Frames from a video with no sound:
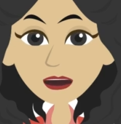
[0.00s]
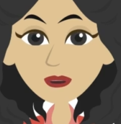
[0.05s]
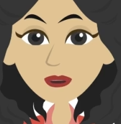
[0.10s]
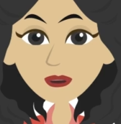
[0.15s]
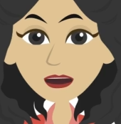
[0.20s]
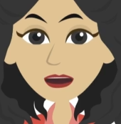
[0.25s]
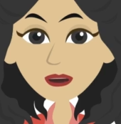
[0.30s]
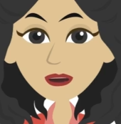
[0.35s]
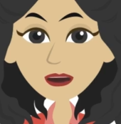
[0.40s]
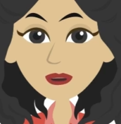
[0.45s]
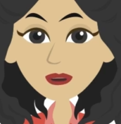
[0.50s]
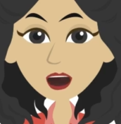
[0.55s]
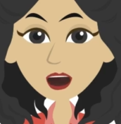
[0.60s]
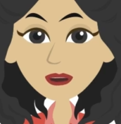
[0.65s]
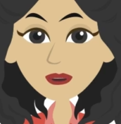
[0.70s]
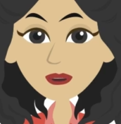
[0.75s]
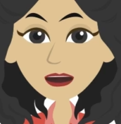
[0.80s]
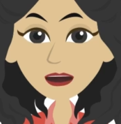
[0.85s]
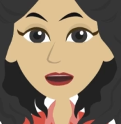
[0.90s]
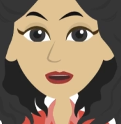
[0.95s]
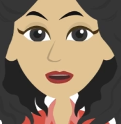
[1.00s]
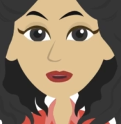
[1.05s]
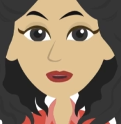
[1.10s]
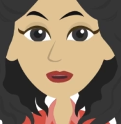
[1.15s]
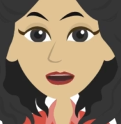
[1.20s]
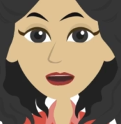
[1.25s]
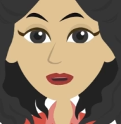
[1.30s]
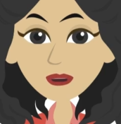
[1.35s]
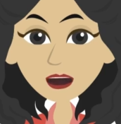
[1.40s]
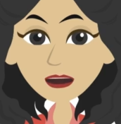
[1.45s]
of some of the hatchlings
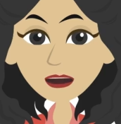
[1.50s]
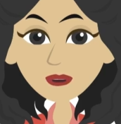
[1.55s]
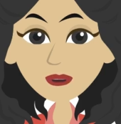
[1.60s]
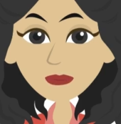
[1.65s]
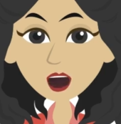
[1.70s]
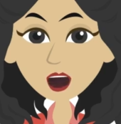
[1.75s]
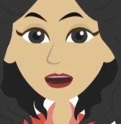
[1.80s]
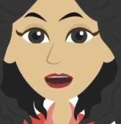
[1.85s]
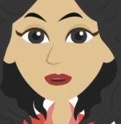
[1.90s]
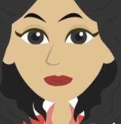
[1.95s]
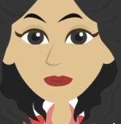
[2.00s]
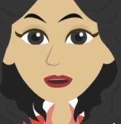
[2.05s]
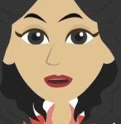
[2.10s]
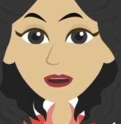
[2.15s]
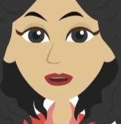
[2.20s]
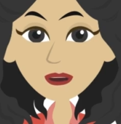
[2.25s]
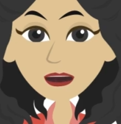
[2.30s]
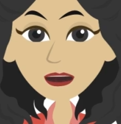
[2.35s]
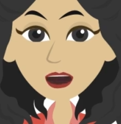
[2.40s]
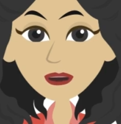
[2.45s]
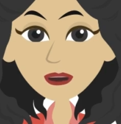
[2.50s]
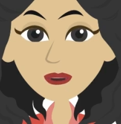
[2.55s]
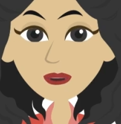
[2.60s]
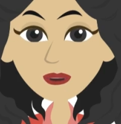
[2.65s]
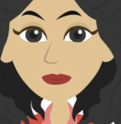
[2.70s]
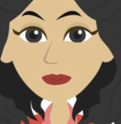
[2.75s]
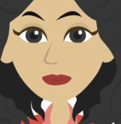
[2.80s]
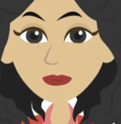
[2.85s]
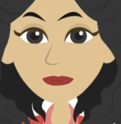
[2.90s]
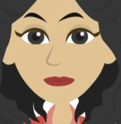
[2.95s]
making it safe to the water.
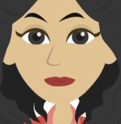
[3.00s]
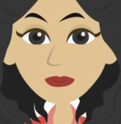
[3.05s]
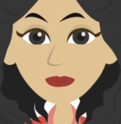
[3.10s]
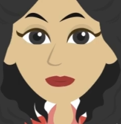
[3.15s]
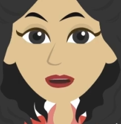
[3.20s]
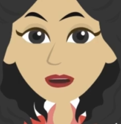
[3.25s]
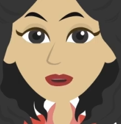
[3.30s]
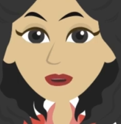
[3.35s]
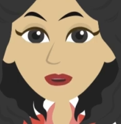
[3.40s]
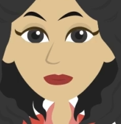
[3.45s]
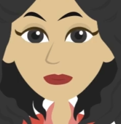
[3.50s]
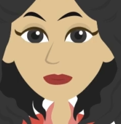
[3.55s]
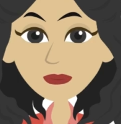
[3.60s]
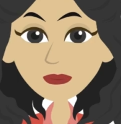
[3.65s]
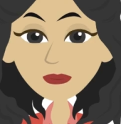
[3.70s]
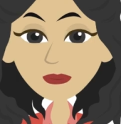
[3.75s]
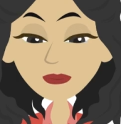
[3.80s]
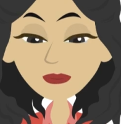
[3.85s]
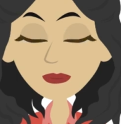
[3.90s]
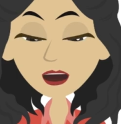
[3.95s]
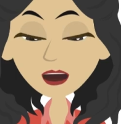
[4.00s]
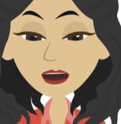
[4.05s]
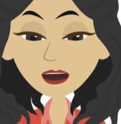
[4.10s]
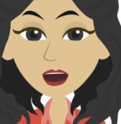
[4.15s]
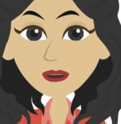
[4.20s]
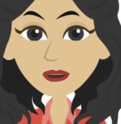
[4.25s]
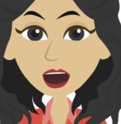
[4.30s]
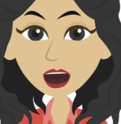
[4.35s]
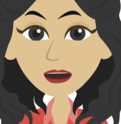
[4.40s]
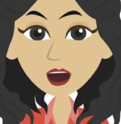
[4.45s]
It's
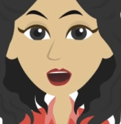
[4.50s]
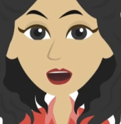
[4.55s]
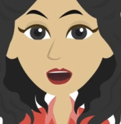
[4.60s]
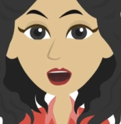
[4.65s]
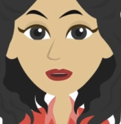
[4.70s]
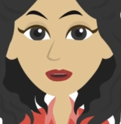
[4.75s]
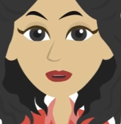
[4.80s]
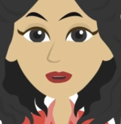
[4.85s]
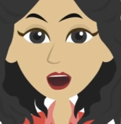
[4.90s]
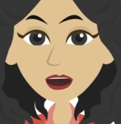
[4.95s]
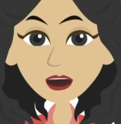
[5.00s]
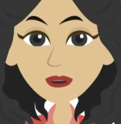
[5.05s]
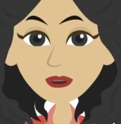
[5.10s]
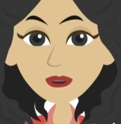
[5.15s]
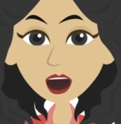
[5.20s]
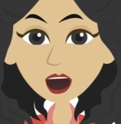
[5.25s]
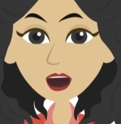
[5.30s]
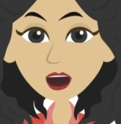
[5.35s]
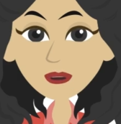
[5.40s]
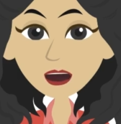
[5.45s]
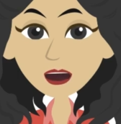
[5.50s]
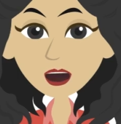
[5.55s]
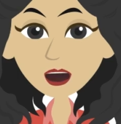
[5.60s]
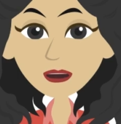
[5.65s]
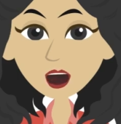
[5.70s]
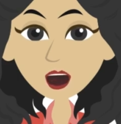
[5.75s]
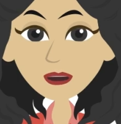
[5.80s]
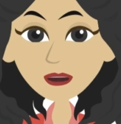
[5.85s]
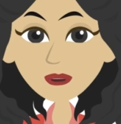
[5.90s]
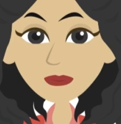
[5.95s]
important not to leave trash on the
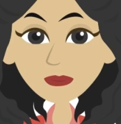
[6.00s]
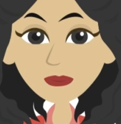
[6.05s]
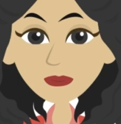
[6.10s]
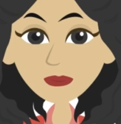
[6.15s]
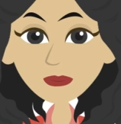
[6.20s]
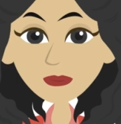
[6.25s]
beach.